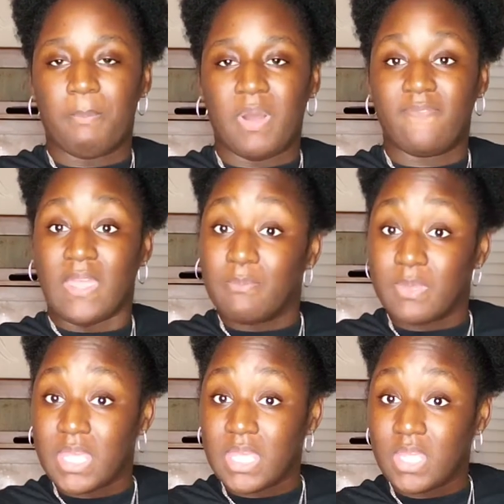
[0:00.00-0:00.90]
my
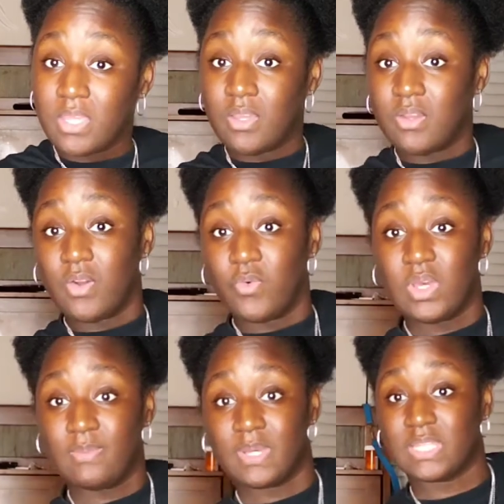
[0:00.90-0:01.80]
family,
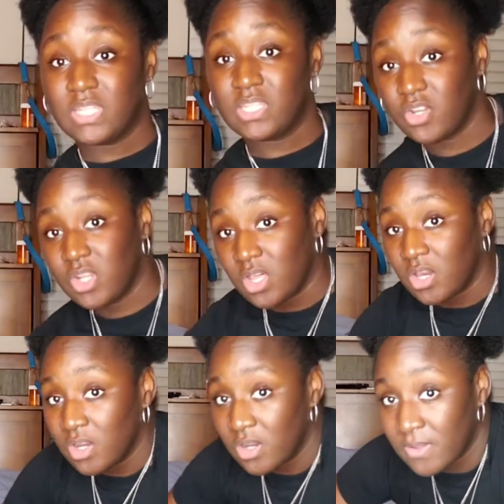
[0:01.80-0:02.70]
with my
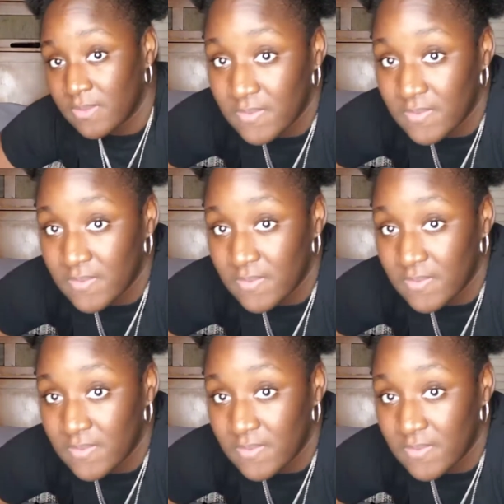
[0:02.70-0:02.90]
sister-in-law,